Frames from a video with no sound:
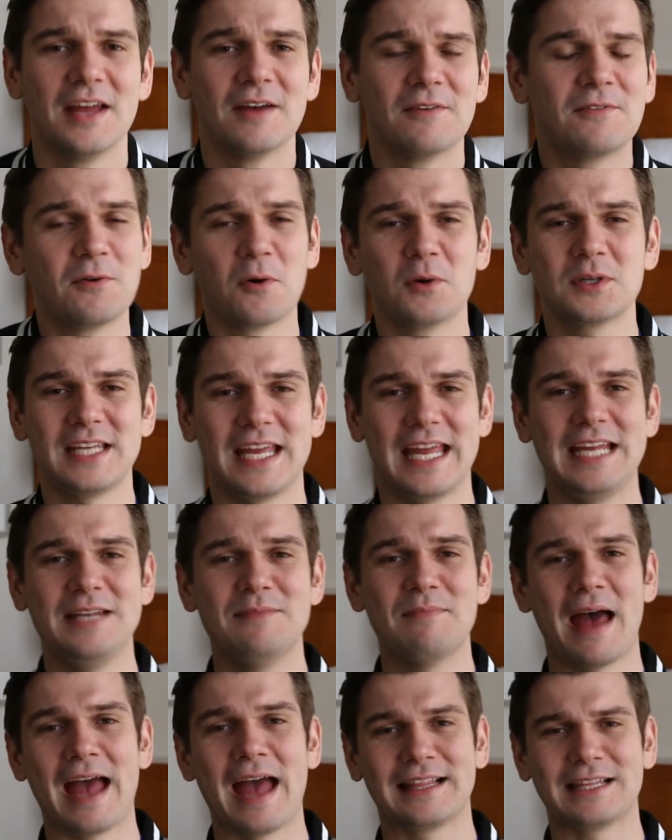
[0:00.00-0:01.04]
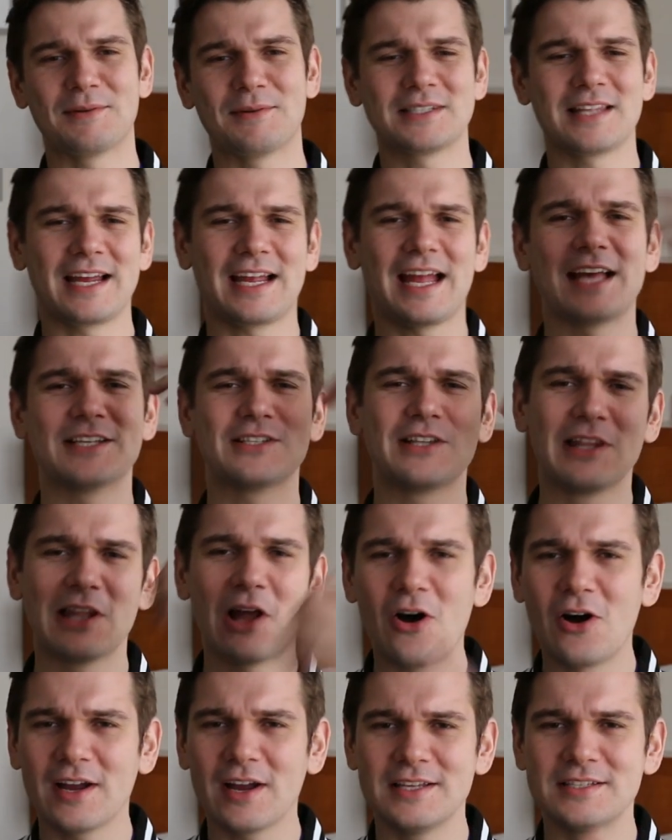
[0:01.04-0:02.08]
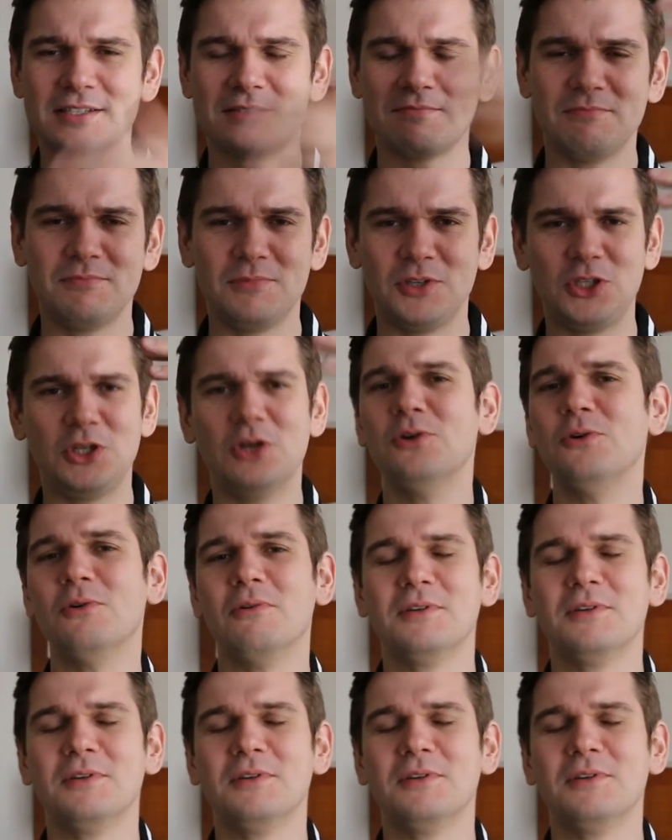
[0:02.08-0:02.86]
14 bag that was like as long as you.